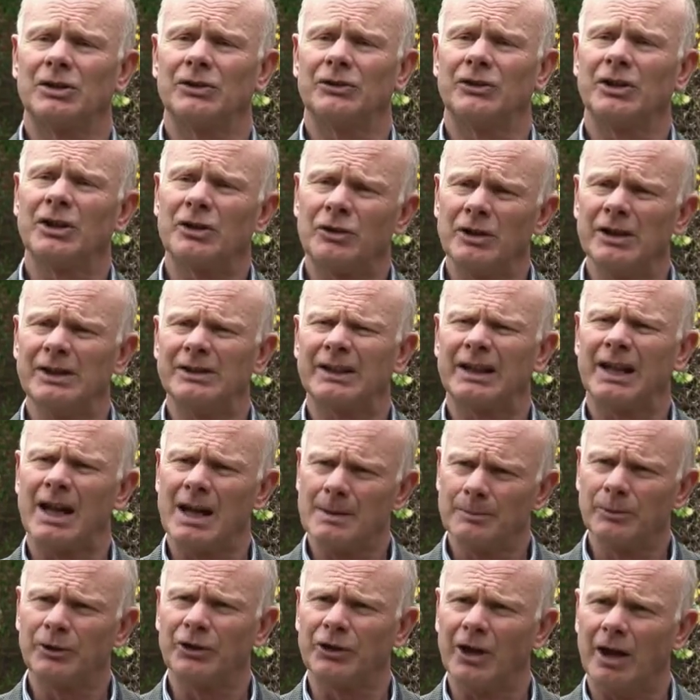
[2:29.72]
secretes
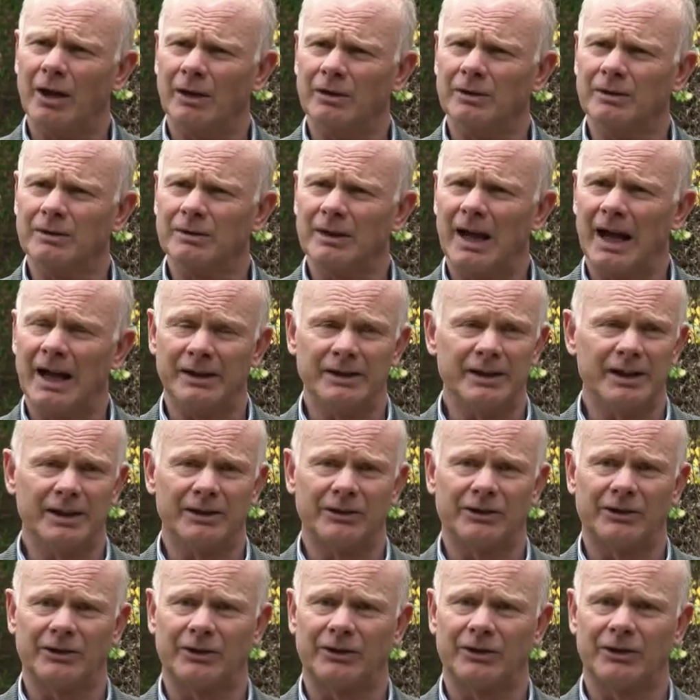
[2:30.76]
limestone and
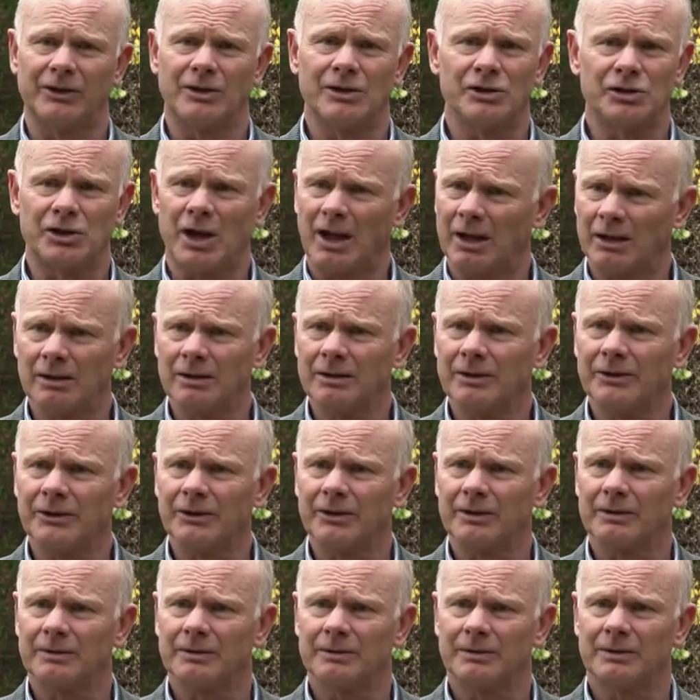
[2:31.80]
its
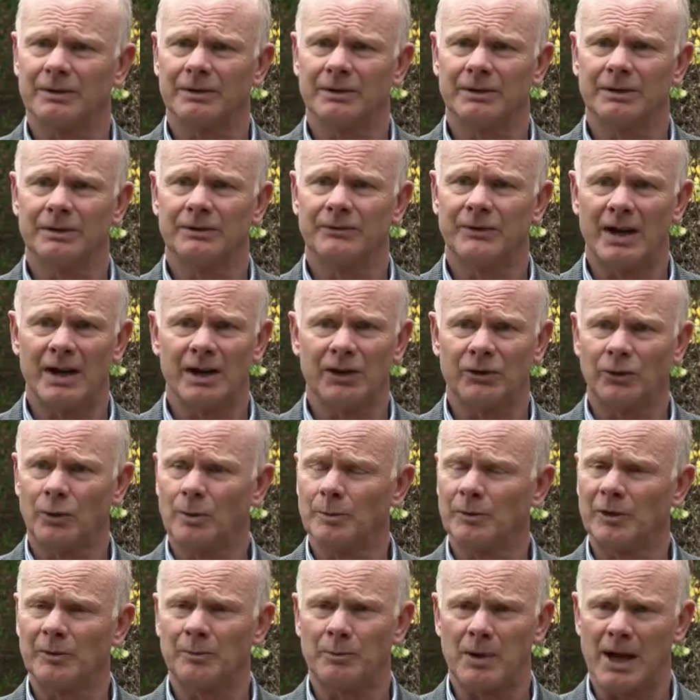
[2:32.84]
shells, various
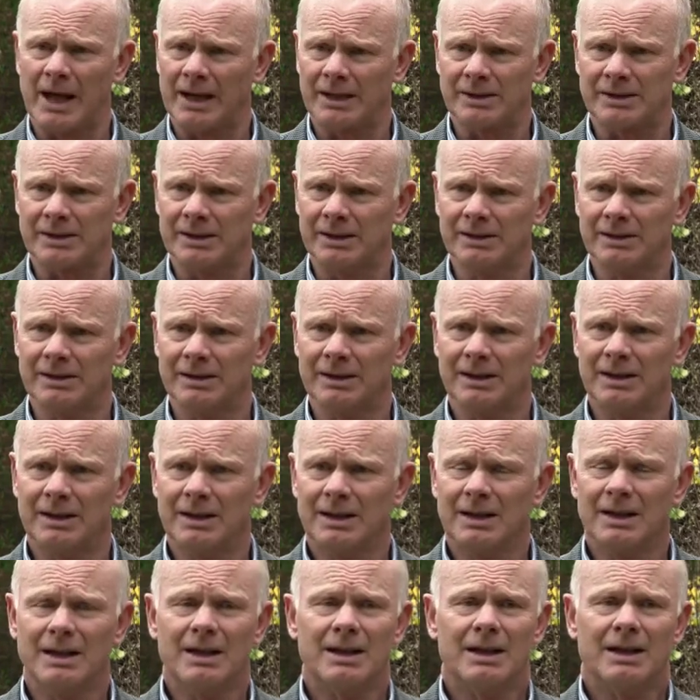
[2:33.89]
forms of plankton,
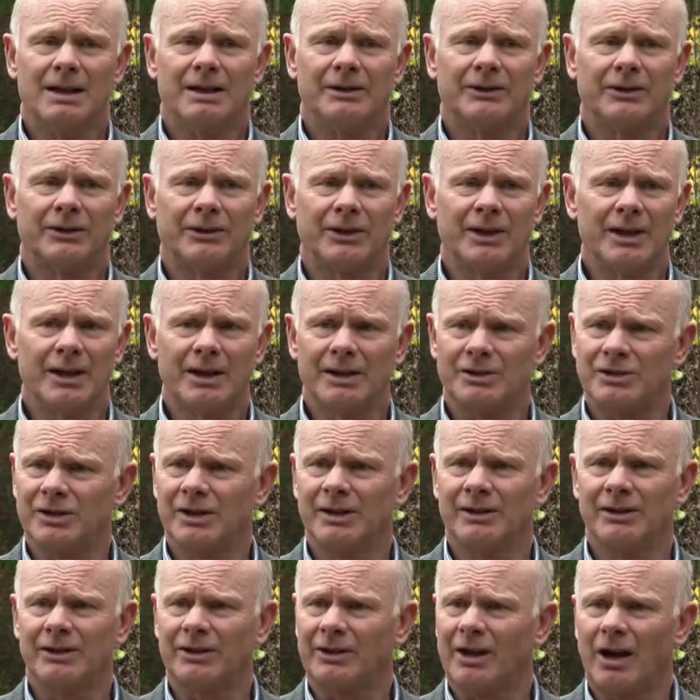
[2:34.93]
sea
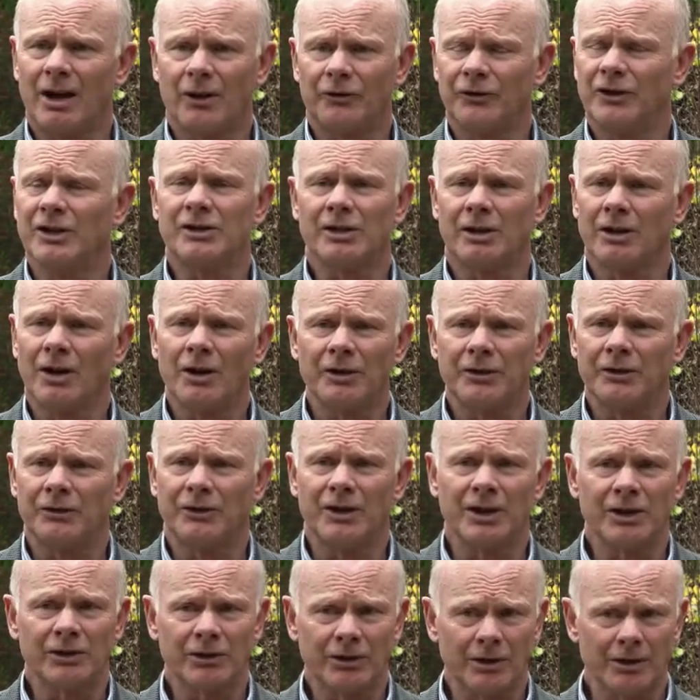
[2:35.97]
urchins, starfish, a lot of
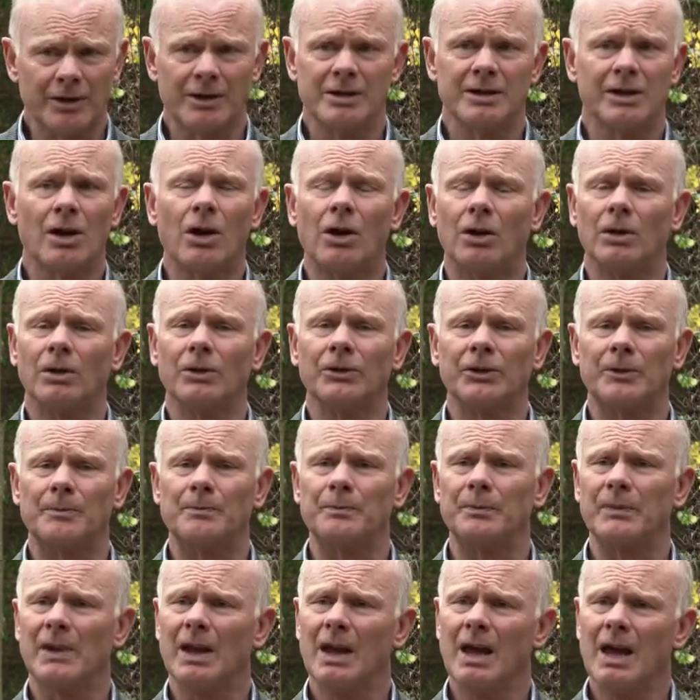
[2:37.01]
things, not only corals,
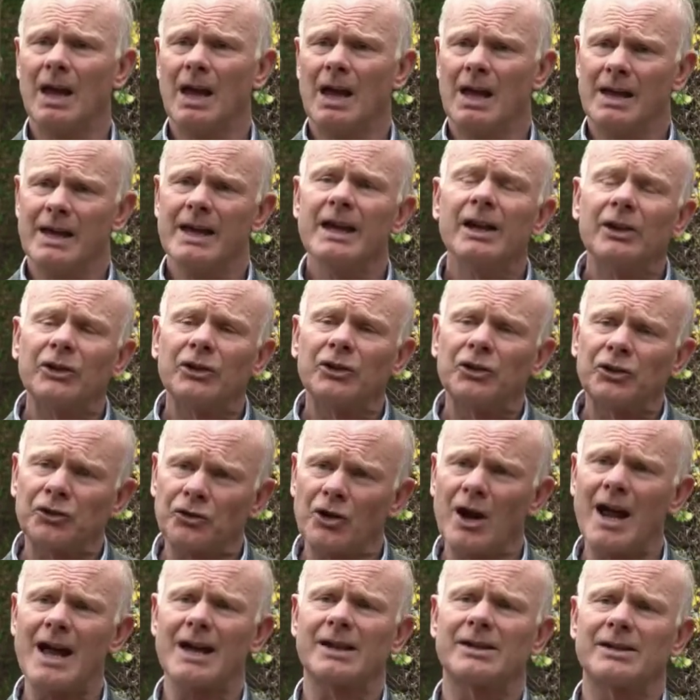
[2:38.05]

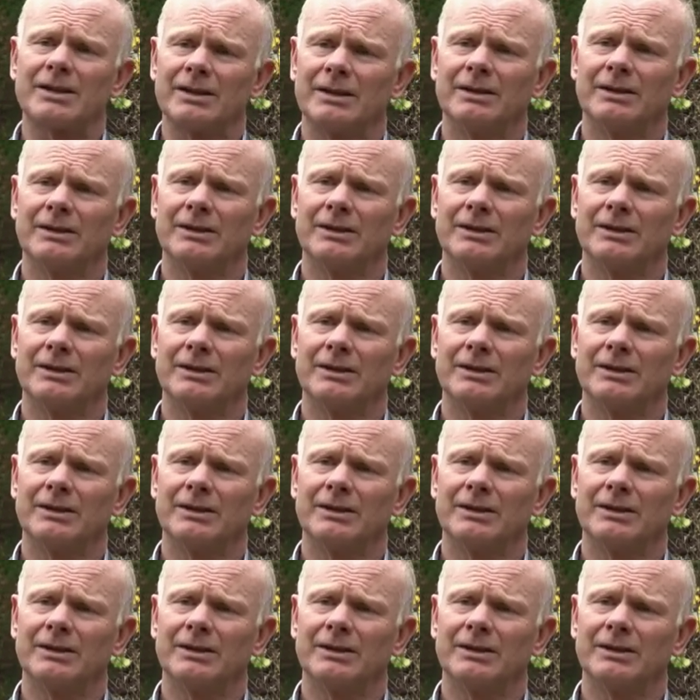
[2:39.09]
extract